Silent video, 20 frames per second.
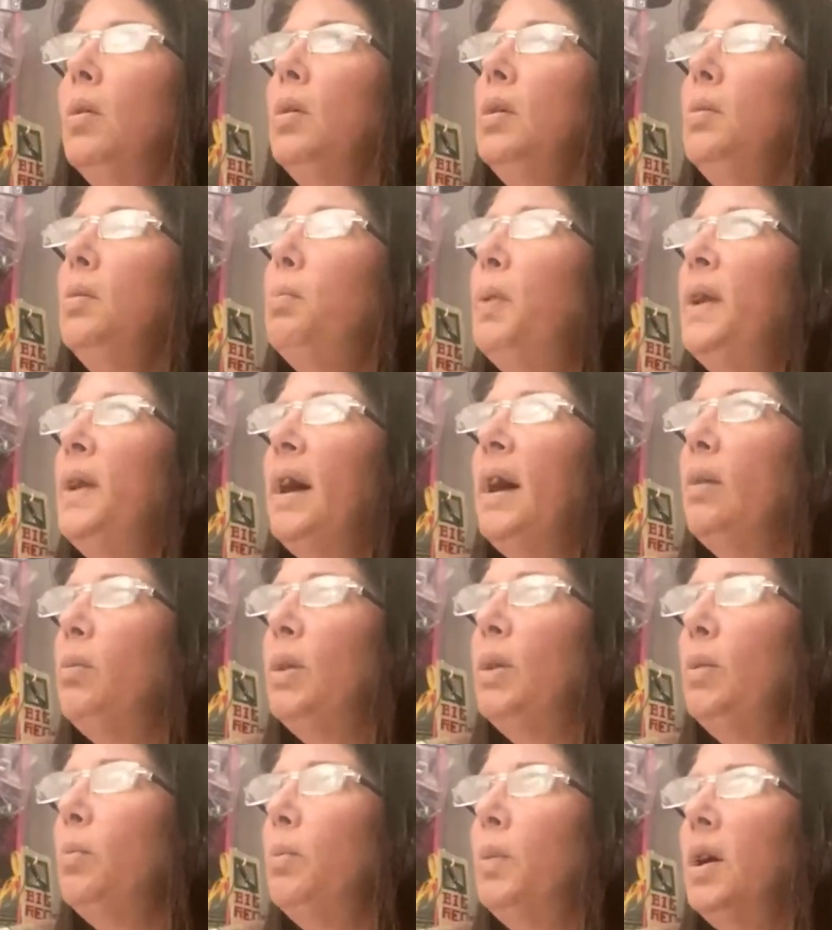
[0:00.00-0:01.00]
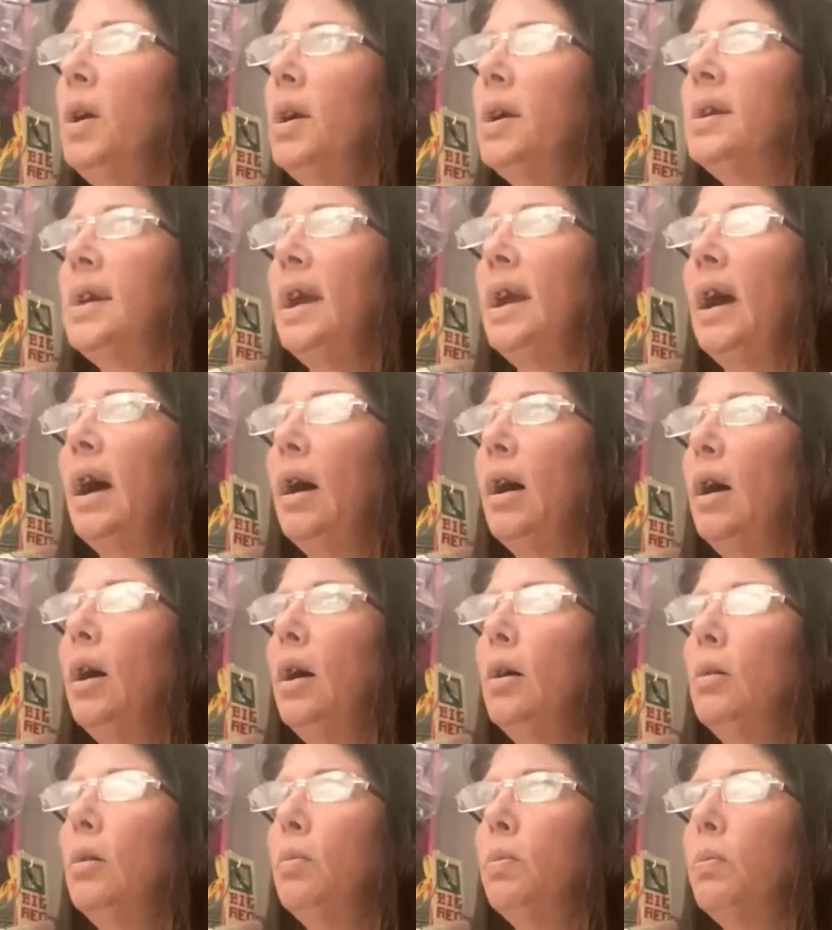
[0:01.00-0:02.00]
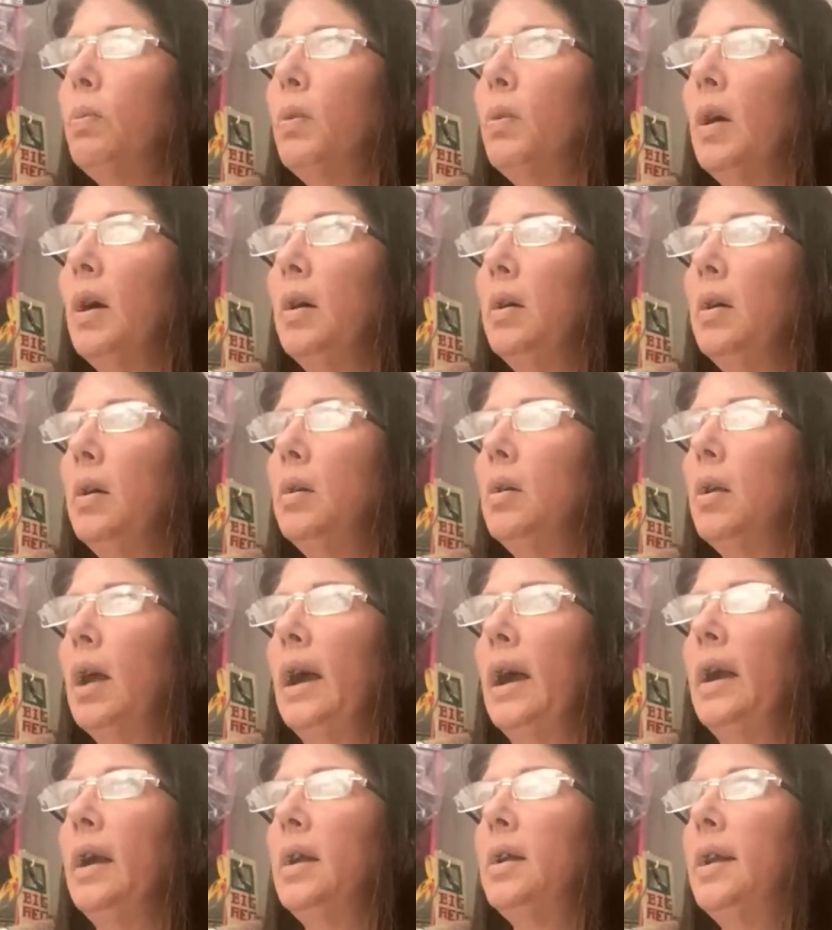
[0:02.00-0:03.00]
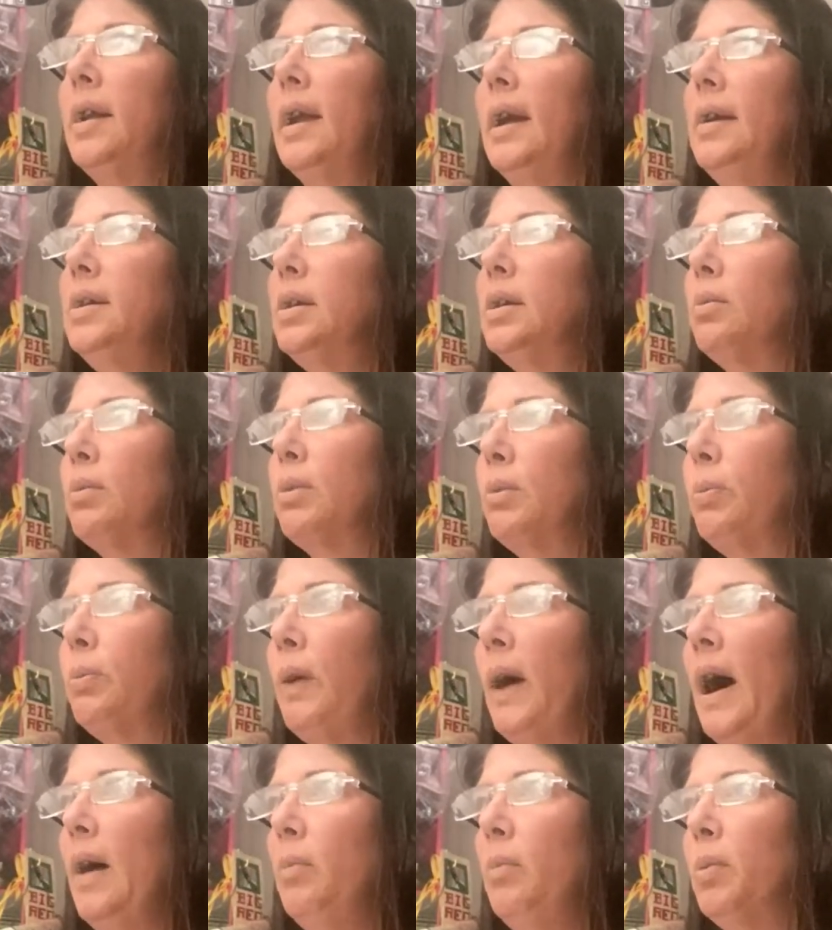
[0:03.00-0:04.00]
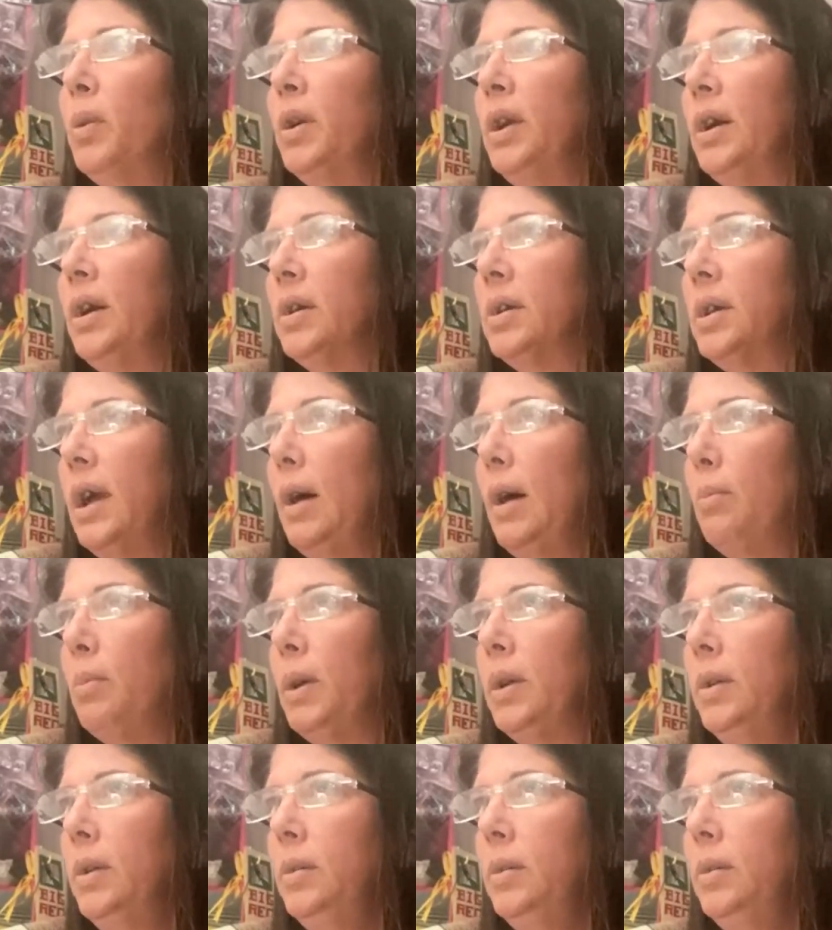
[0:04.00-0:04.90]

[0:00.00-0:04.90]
But that wouldn't work because they have like things that were $5 are now $7.